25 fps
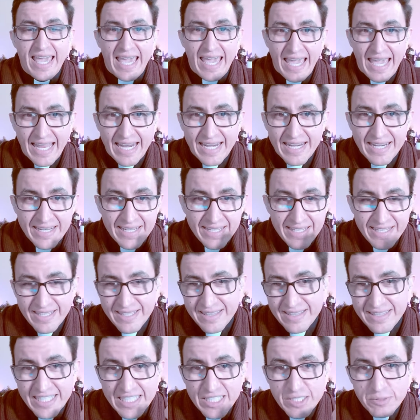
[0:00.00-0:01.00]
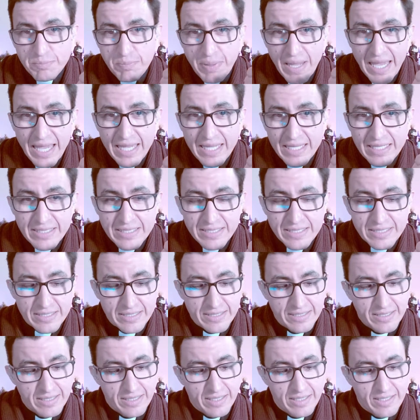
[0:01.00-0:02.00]
And this
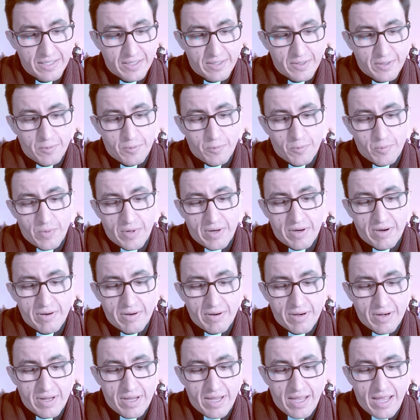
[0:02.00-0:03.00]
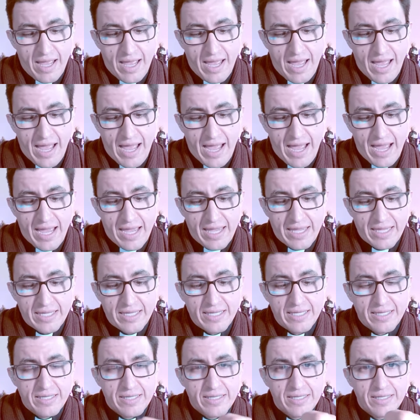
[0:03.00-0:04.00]
space where
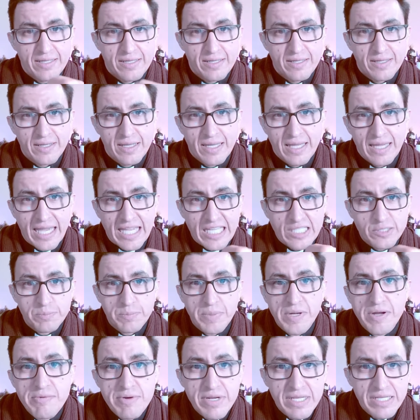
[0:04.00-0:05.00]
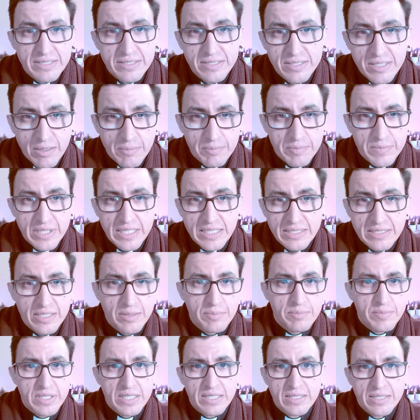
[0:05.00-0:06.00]
I experience
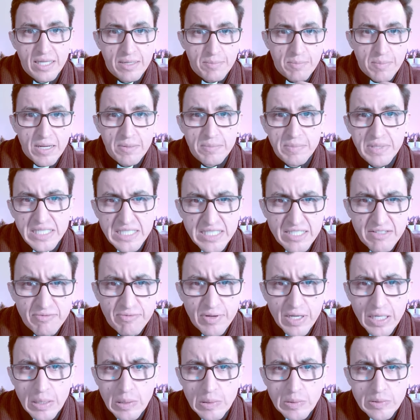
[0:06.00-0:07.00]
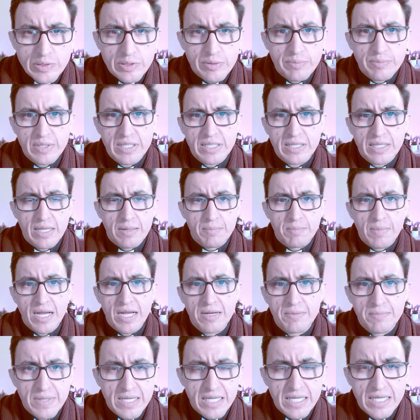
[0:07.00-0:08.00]
something that might be difficult, something that
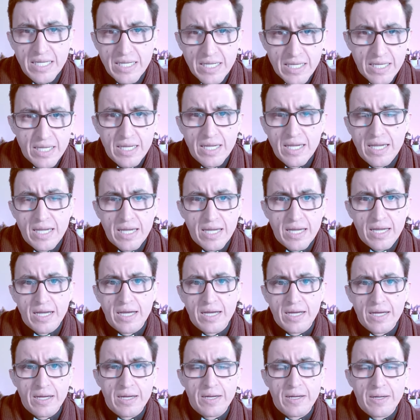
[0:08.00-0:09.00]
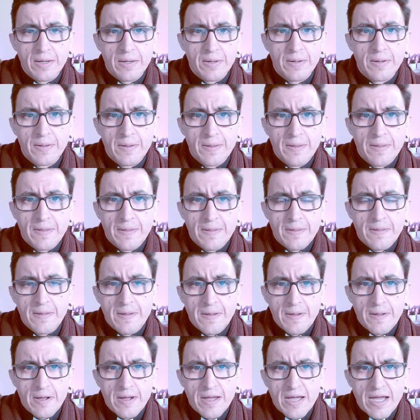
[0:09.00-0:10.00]
might be a
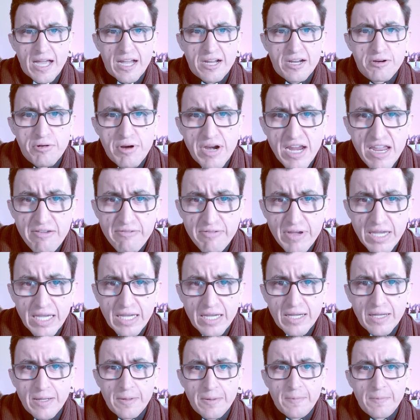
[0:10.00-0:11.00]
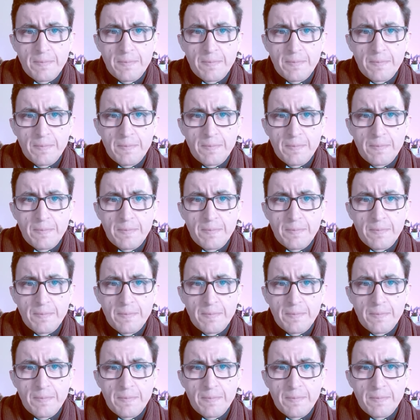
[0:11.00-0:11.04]
craving,